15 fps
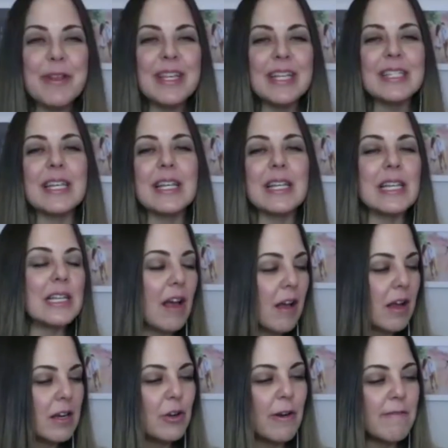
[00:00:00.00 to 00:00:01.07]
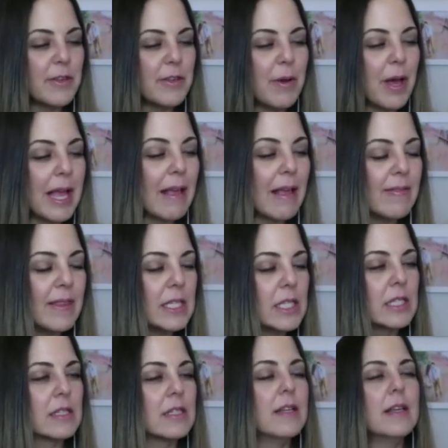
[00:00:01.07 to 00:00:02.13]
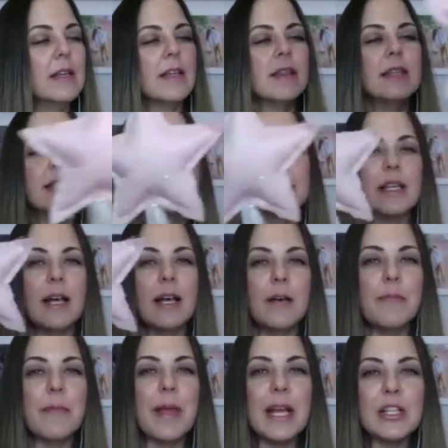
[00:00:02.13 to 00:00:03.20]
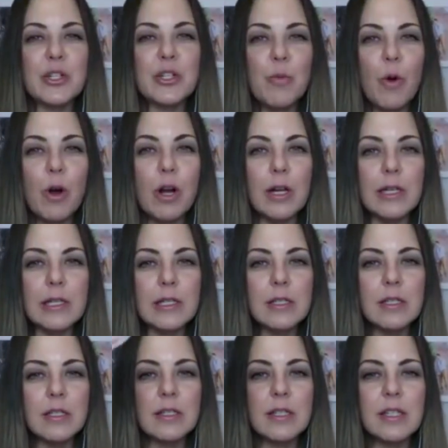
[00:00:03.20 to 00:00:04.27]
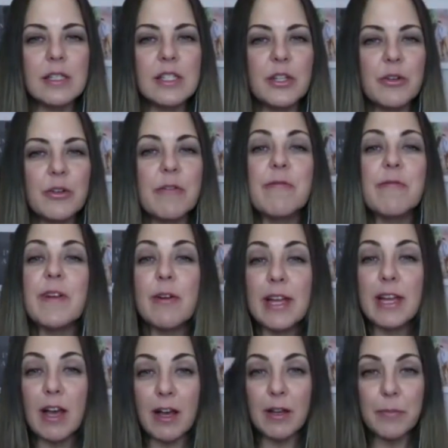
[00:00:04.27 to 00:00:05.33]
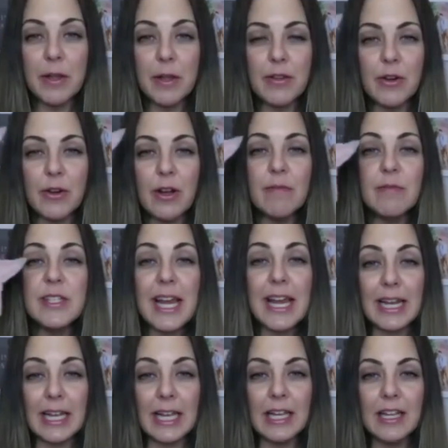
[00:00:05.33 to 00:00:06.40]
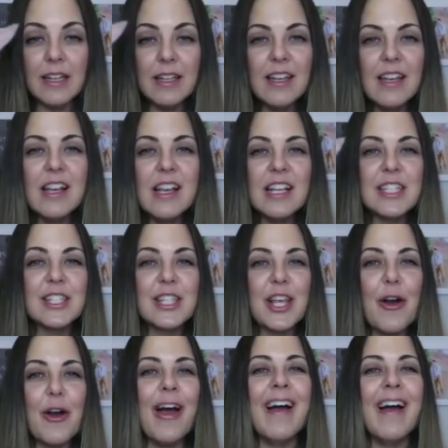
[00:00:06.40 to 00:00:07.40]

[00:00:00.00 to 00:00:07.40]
us. And in honor of you, I have this magic wand, since you're the fairy godmother of dating. So,